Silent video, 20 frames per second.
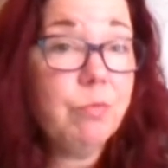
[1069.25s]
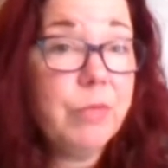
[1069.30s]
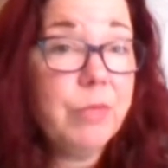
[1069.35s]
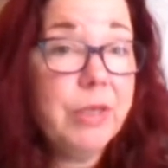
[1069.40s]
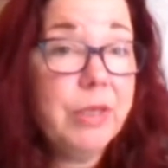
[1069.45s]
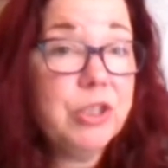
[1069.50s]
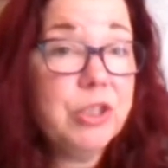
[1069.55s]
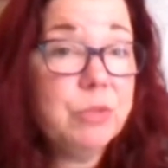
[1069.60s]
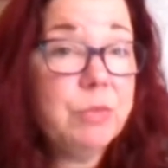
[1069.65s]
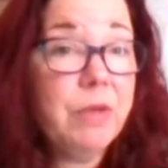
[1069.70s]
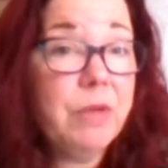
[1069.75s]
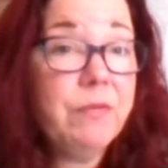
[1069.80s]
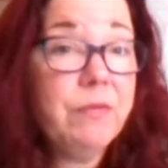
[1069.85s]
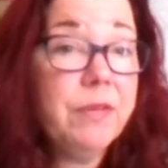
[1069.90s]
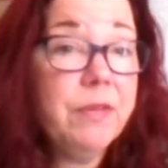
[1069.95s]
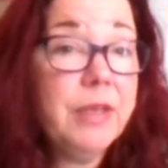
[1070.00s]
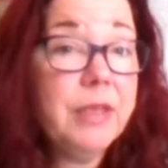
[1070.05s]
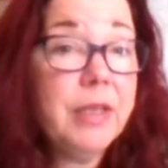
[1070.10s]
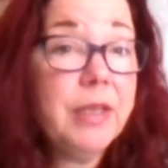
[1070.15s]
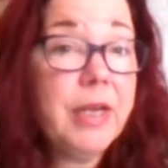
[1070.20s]
English
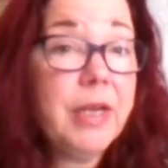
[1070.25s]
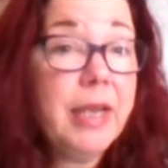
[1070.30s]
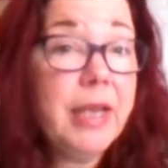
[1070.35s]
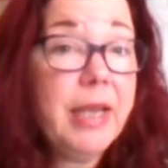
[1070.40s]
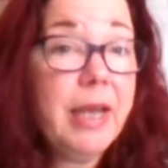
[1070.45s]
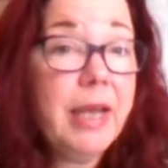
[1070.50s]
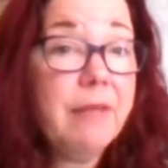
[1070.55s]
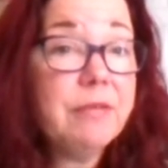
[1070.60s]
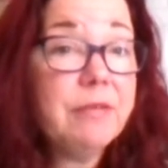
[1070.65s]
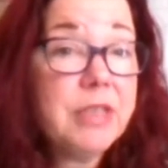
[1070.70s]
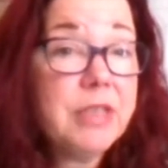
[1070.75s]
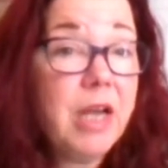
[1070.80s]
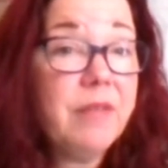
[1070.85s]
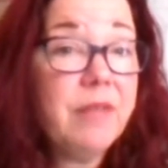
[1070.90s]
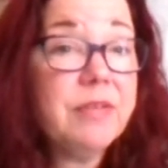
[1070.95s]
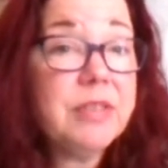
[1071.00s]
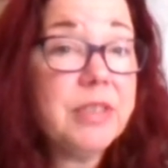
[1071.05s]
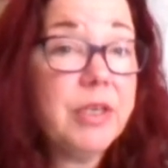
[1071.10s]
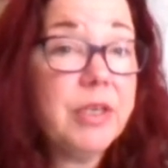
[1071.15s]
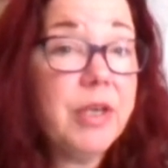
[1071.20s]
muffin thing that I have is
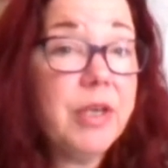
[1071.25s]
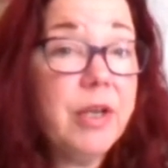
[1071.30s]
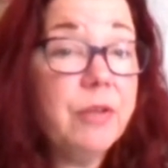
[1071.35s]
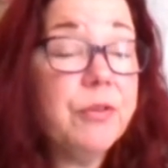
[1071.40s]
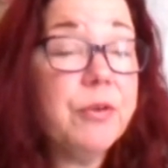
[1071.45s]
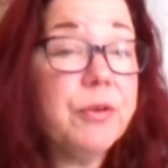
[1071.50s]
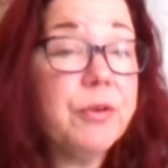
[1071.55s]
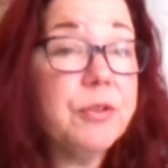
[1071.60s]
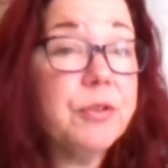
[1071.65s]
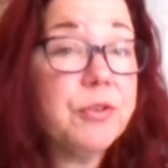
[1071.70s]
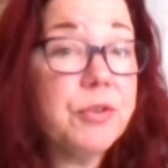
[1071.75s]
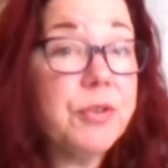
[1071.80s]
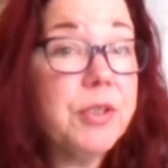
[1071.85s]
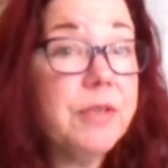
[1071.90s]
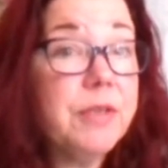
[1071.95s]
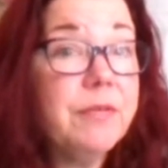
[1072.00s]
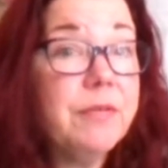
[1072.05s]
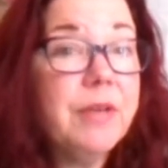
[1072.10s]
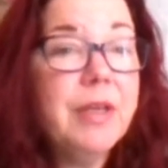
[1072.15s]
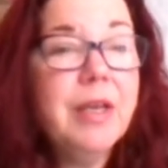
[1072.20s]
obviously a healthier
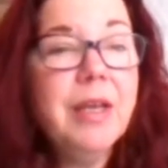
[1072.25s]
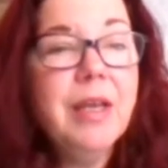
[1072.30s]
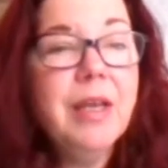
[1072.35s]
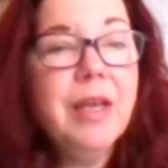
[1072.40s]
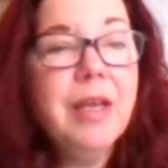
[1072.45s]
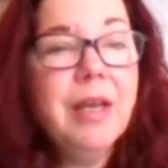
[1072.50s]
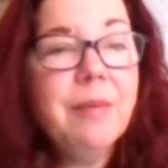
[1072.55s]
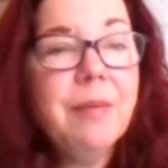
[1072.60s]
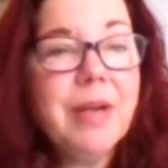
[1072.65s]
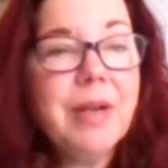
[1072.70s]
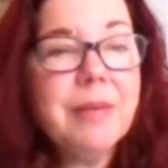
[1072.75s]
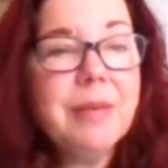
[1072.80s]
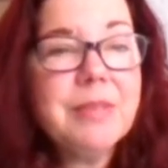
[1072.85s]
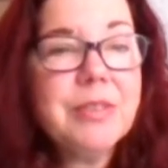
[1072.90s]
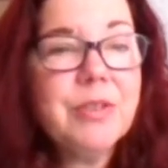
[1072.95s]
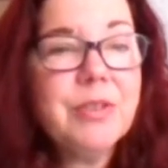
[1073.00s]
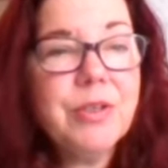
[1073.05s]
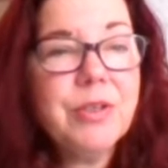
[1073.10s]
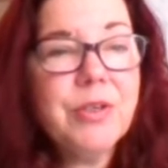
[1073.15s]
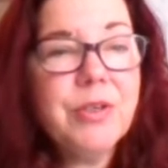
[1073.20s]
alternative, but I'm
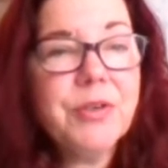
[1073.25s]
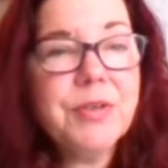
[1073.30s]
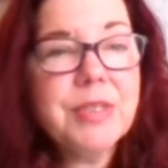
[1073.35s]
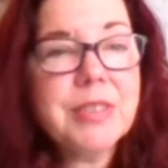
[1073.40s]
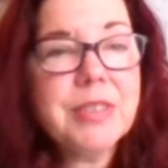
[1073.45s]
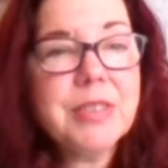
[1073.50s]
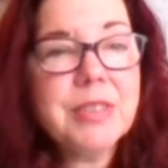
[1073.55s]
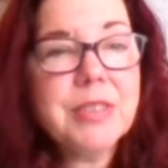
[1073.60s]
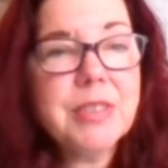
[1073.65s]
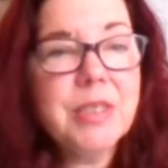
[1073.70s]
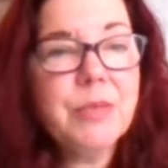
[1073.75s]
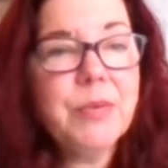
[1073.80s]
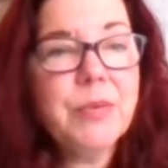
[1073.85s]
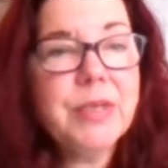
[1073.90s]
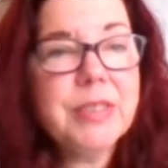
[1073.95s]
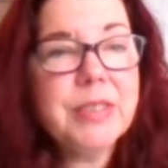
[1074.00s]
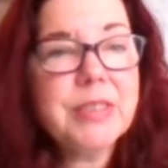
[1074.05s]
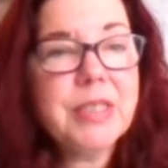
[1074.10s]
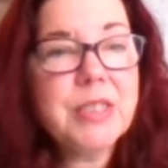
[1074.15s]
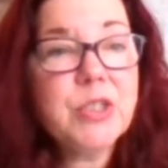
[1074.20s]
still curious to see what
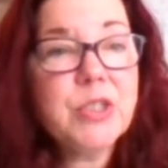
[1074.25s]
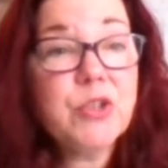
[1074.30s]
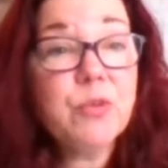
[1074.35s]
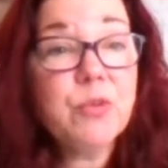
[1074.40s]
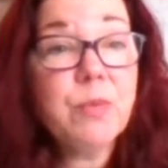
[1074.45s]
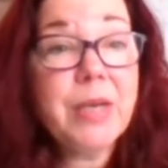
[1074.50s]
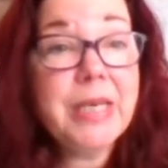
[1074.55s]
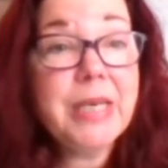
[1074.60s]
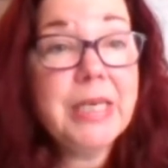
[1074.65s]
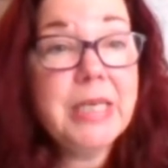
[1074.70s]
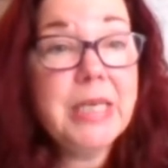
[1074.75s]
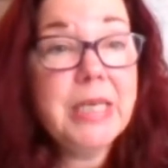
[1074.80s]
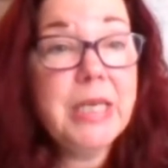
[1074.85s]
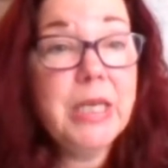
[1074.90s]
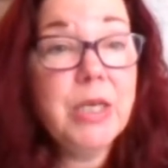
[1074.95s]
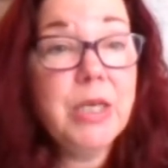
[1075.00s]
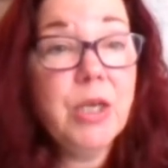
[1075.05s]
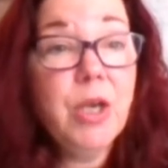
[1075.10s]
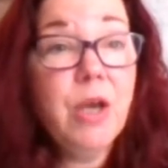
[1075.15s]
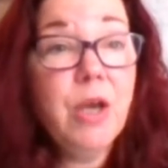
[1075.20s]
it does to my
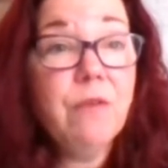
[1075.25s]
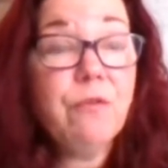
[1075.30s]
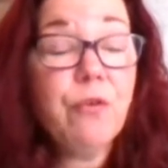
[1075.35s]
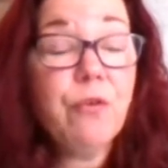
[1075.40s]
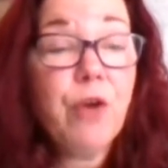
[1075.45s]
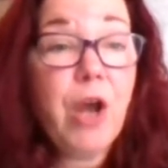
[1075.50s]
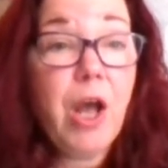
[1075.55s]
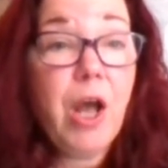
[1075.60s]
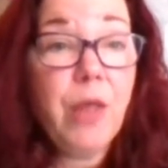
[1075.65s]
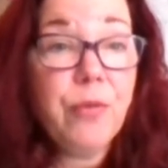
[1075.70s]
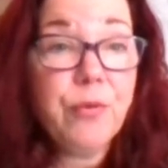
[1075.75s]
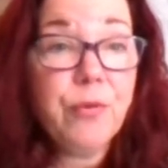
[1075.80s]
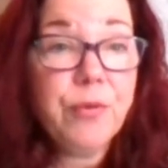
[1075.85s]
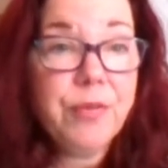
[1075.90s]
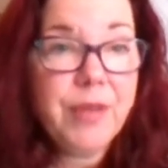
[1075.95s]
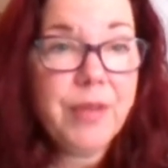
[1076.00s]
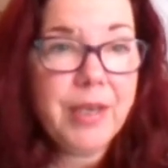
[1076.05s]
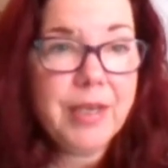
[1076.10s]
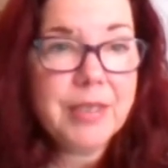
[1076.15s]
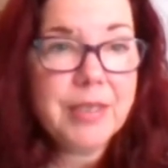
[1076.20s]
need for other
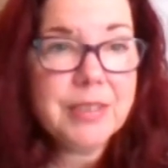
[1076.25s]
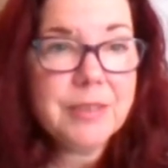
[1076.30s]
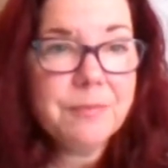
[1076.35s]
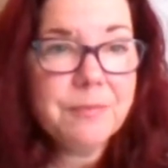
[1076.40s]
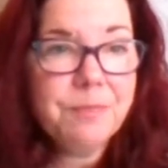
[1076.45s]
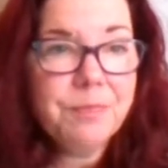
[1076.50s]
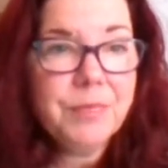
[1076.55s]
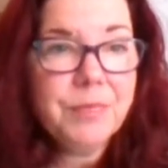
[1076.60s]
things.